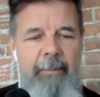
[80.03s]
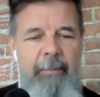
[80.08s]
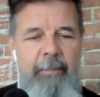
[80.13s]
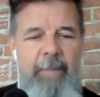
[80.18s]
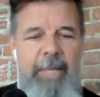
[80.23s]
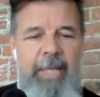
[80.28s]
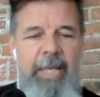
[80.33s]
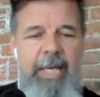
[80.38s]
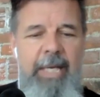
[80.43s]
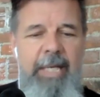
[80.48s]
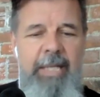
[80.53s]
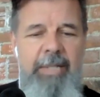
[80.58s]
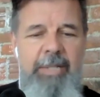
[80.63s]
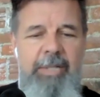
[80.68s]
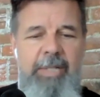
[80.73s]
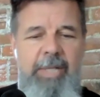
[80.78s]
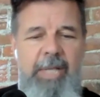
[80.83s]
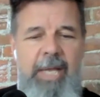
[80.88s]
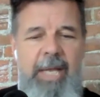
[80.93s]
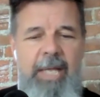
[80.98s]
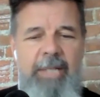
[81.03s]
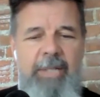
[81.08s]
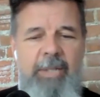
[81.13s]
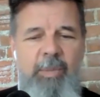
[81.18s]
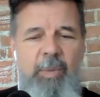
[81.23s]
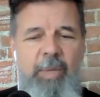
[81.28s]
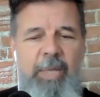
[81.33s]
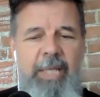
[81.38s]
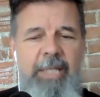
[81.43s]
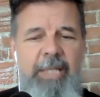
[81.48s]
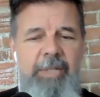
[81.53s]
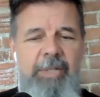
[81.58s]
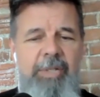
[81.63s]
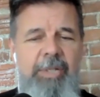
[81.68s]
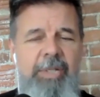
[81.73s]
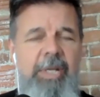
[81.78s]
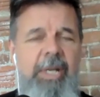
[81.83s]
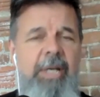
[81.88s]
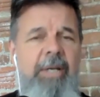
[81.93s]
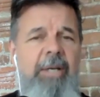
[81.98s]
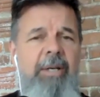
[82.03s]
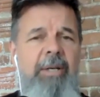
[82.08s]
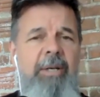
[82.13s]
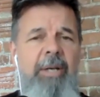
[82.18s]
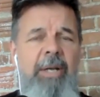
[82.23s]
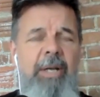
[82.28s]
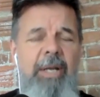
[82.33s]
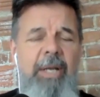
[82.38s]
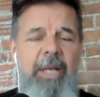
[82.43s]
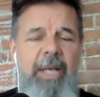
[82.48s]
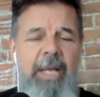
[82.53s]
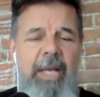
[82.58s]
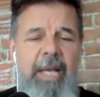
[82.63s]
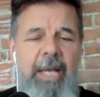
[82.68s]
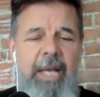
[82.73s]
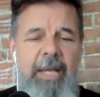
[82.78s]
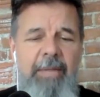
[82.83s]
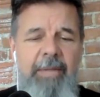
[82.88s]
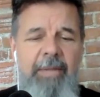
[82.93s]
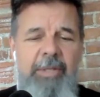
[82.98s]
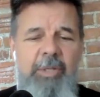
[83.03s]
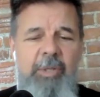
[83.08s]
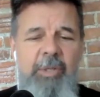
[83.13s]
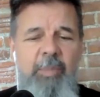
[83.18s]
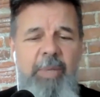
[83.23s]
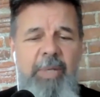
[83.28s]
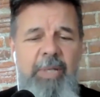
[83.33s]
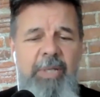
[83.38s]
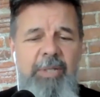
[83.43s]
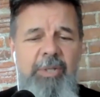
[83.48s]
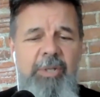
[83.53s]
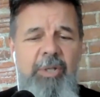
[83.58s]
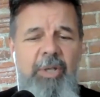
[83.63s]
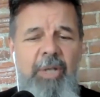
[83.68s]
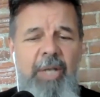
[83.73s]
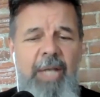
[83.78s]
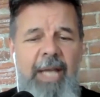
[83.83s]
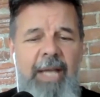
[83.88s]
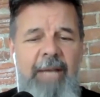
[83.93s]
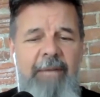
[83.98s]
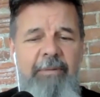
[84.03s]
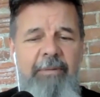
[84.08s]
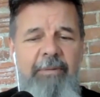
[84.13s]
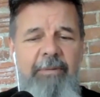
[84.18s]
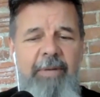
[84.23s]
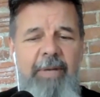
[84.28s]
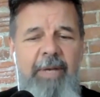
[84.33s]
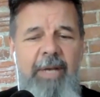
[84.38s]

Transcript: because as we consider the spiritual life